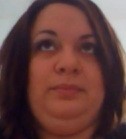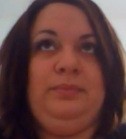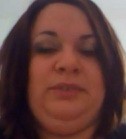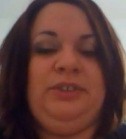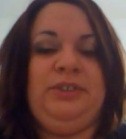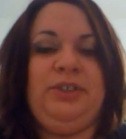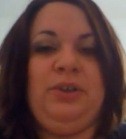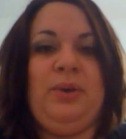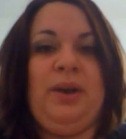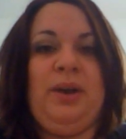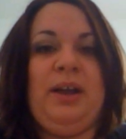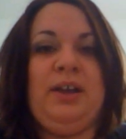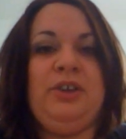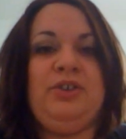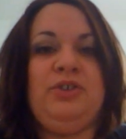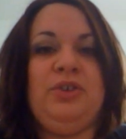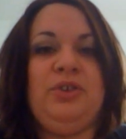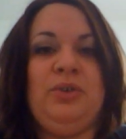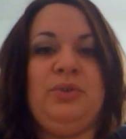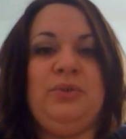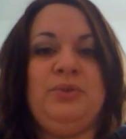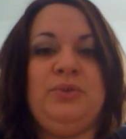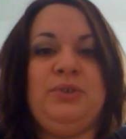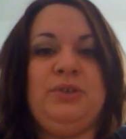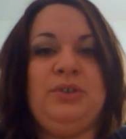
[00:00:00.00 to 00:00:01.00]
so I
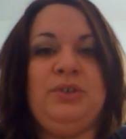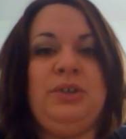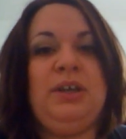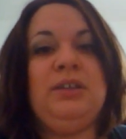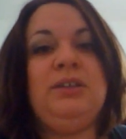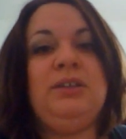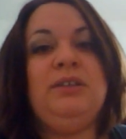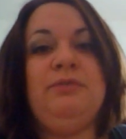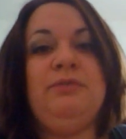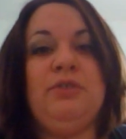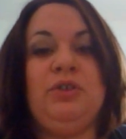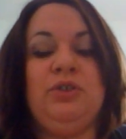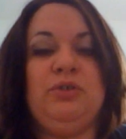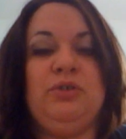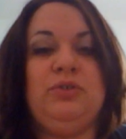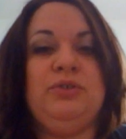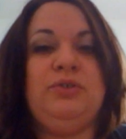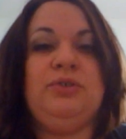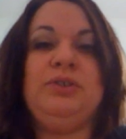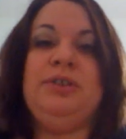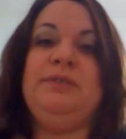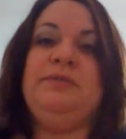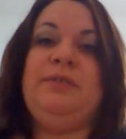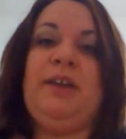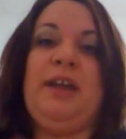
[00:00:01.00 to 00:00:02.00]
chose to get the vertical
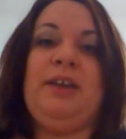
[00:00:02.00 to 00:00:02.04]
sleeve